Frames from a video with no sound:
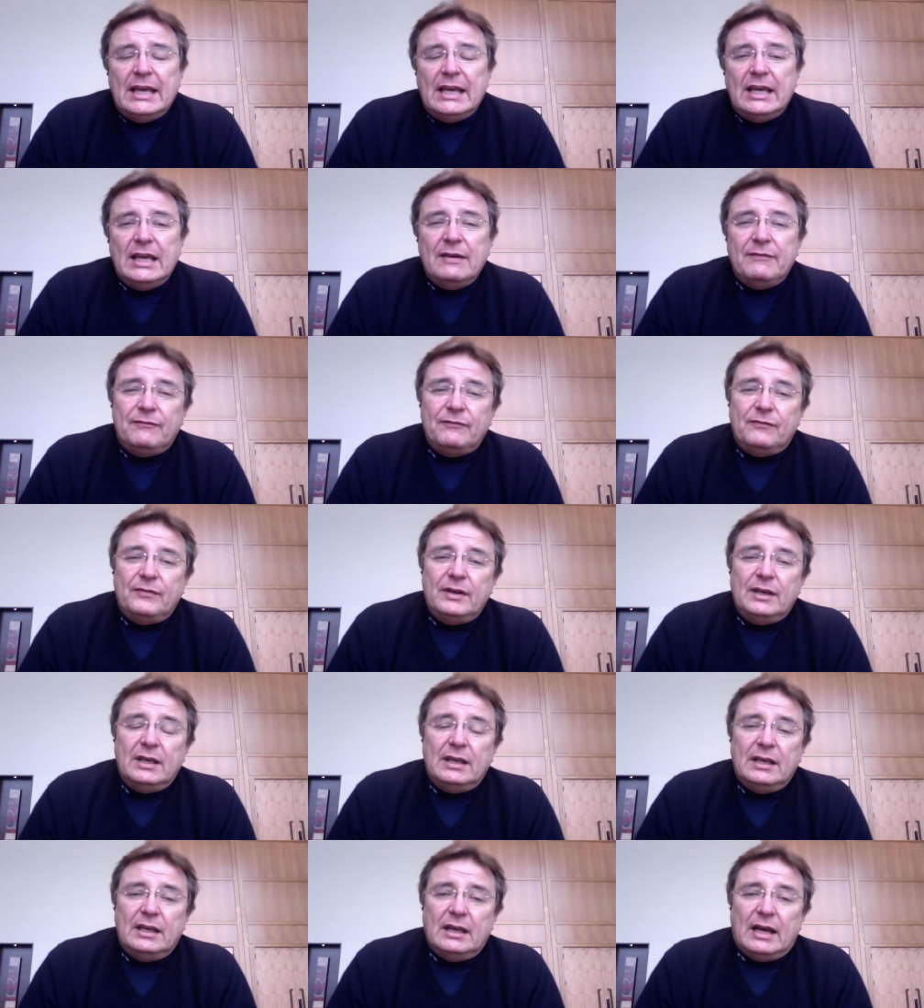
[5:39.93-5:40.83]
if
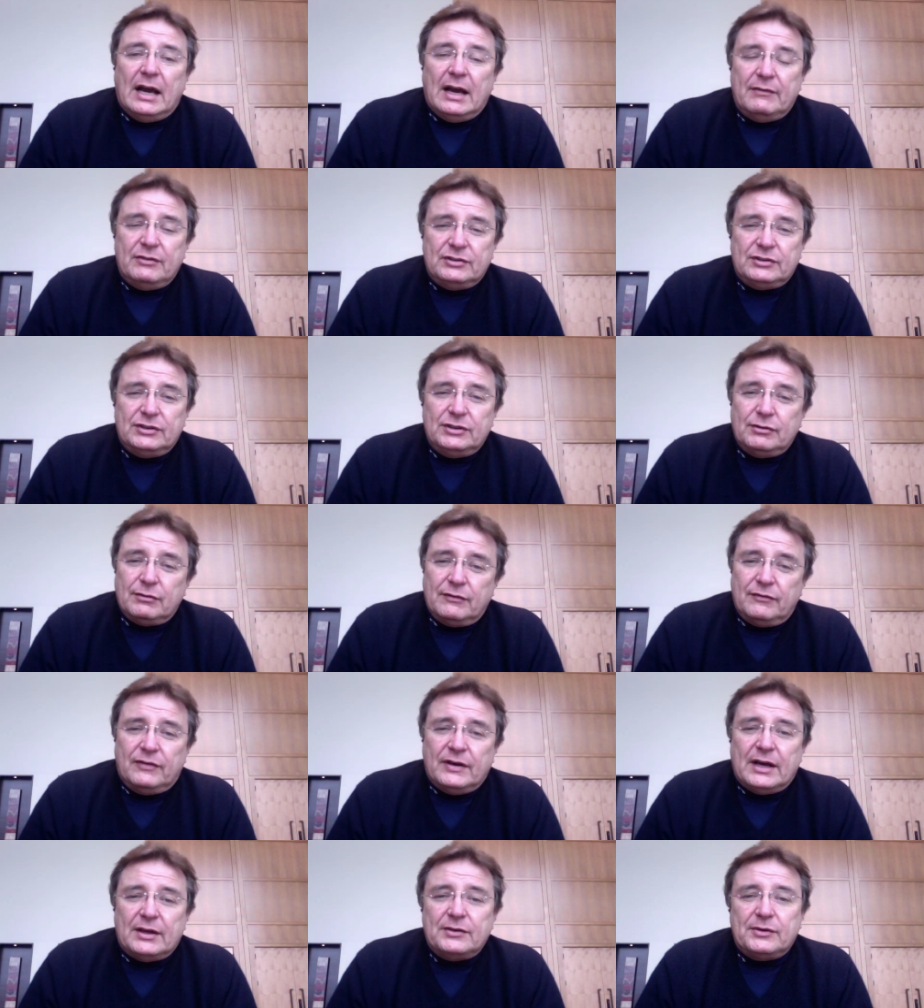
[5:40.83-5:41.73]
obviously you're a
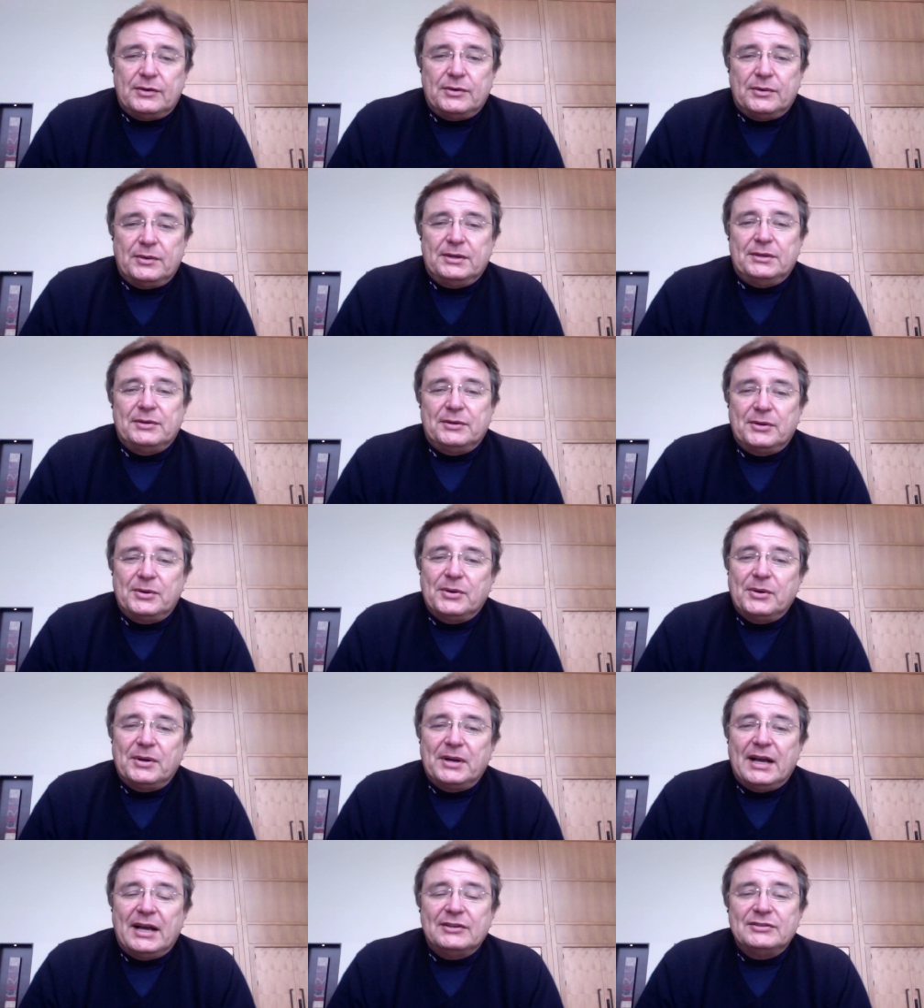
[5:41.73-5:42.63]
father going into the
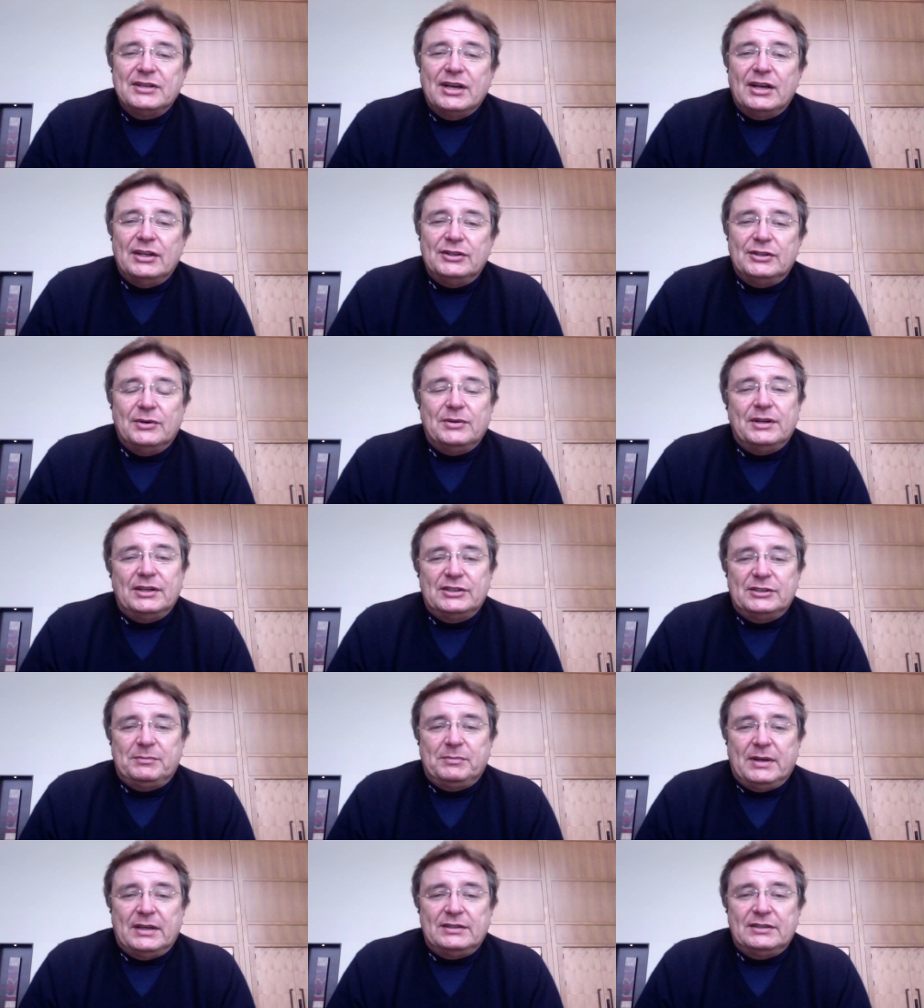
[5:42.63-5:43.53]
courthouse, don't
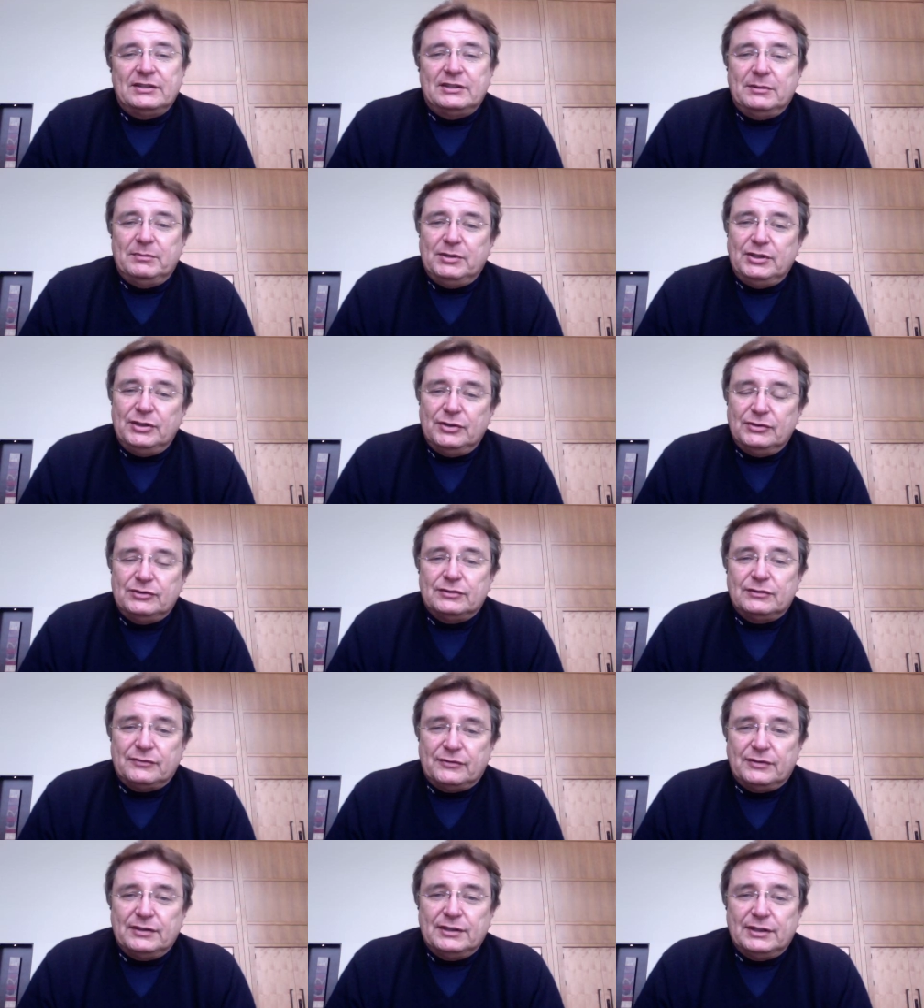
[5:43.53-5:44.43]
expect it to be
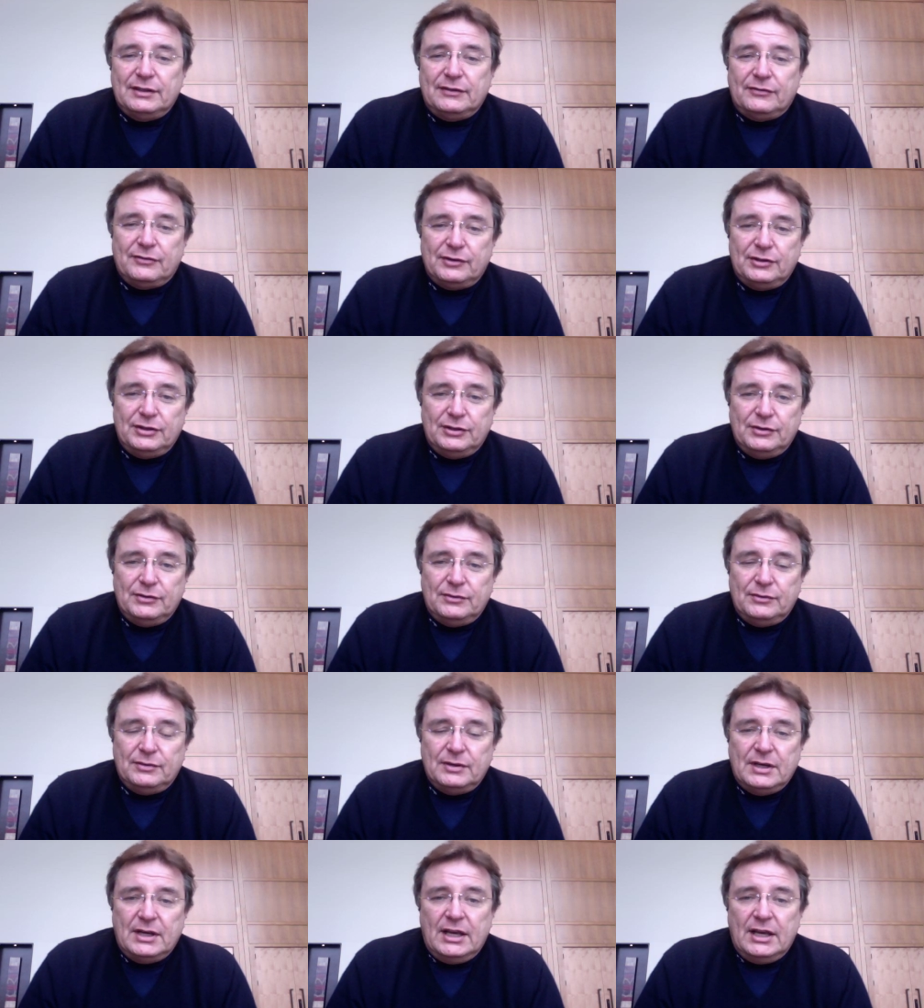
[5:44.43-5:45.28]
user-friendly for you.